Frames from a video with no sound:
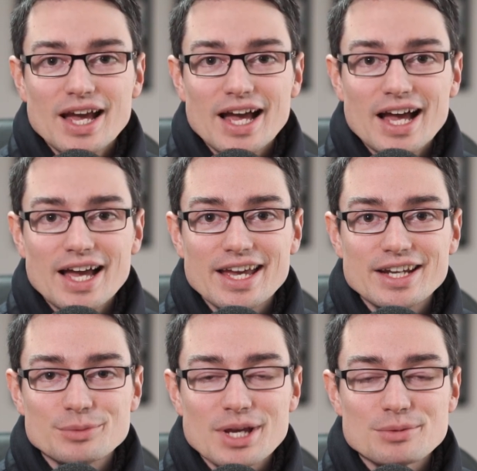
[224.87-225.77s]

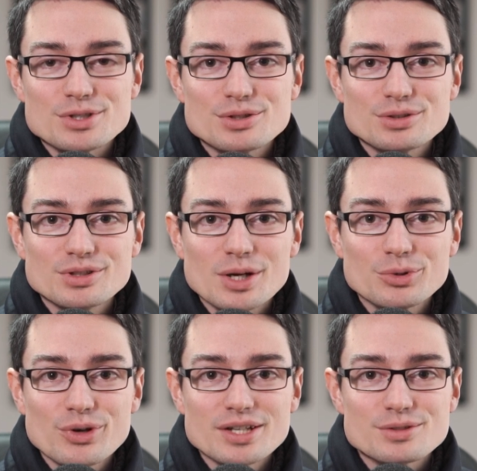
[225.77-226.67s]
and I'll be happy to
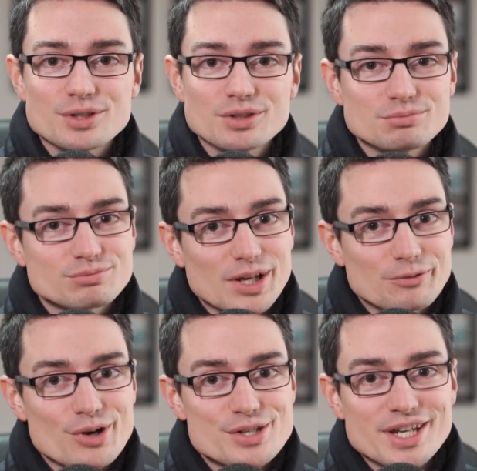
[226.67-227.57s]
help you out. So
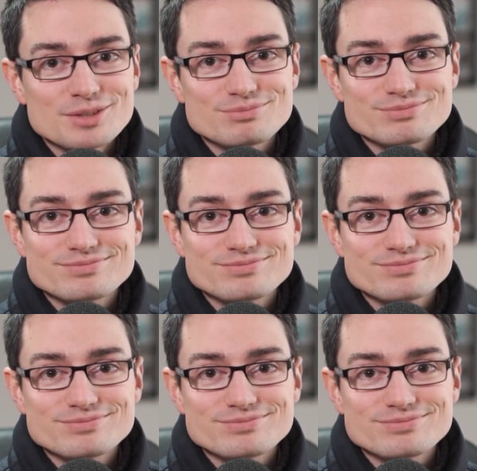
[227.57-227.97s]
have a great day.